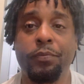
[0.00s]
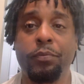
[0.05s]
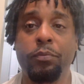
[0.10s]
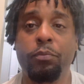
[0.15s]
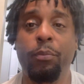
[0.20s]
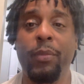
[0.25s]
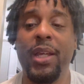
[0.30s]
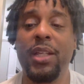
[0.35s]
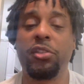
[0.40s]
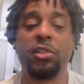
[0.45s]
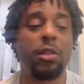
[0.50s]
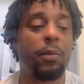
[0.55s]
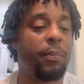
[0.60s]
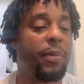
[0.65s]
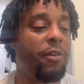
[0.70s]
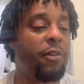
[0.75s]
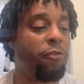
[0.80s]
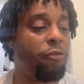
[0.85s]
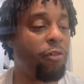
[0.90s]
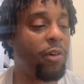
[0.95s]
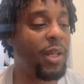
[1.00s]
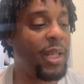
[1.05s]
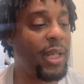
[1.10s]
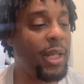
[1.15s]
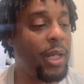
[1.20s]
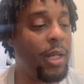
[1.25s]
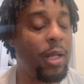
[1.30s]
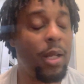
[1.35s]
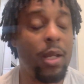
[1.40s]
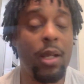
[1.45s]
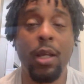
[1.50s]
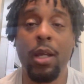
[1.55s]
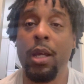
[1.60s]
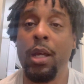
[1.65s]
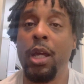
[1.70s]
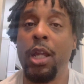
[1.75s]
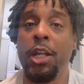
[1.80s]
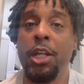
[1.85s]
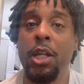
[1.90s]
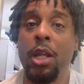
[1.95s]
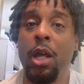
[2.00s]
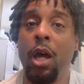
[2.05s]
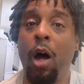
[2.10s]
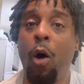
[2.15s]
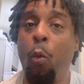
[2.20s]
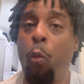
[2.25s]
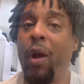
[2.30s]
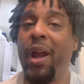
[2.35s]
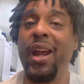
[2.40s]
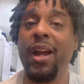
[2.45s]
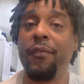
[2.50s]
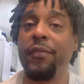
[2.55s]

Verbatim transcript: Men should be really aware